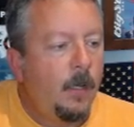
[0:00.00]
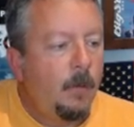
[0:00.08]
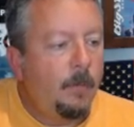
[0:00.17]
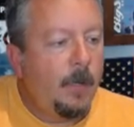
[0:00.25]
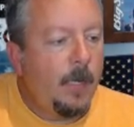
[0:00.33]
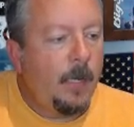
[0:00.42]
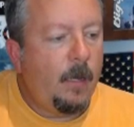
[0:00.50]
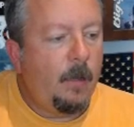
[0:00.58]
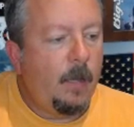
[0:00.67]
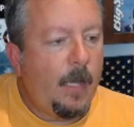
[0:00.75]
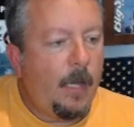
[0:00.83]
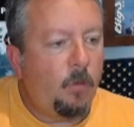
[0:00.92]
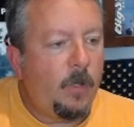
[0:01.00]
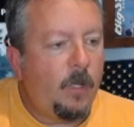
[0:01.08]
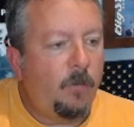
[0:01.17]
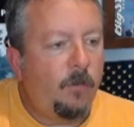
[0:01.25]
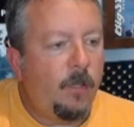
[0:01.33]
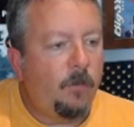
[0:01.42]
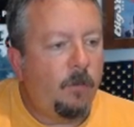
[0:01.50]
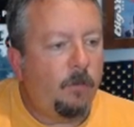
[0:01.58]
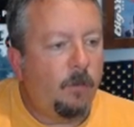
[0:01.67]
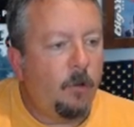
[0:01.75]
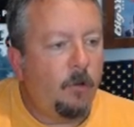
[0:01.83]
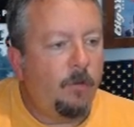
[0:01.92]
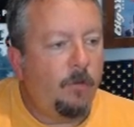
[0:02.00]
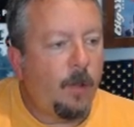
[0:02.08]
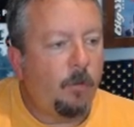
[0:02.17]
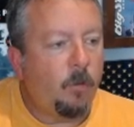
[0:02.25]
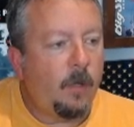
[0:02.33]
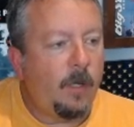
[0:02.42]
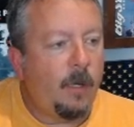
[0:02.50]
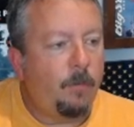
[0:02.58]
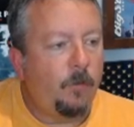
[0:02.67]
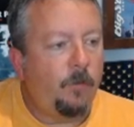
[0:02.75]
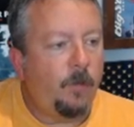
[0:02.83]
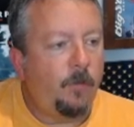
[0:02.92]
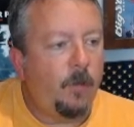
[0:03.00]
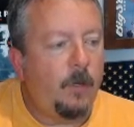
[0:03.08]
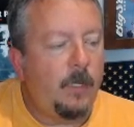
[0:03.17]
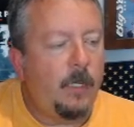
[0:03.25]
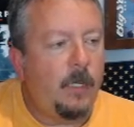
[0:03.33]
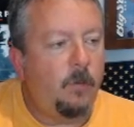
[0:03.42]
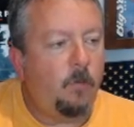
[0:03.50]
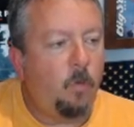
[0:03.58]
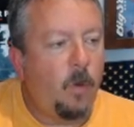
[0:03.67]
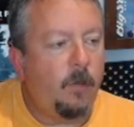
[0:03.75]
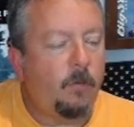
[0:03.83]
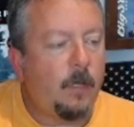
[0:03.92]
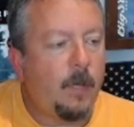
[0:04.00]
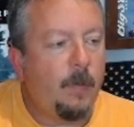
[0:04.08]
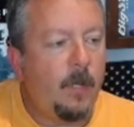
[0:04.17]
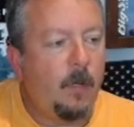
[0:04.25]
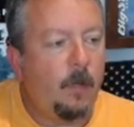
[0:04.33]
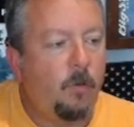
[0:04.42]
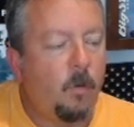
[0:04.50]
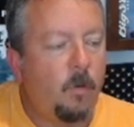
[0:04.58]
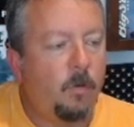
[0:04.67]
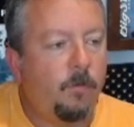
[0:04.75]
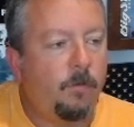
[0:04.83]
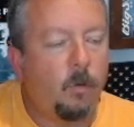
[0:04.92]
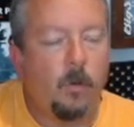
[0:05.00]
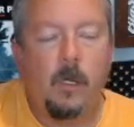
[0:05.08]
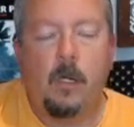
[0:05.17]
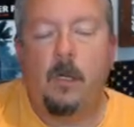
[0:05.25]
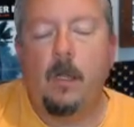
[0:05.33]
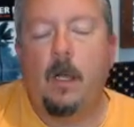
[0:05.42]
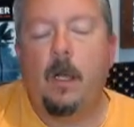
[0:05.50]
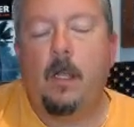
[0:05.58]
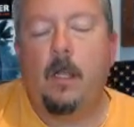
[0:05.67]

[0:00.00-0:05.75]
But as we can see, as this low develops, we're going to have persistent east winds coming in towards the Florida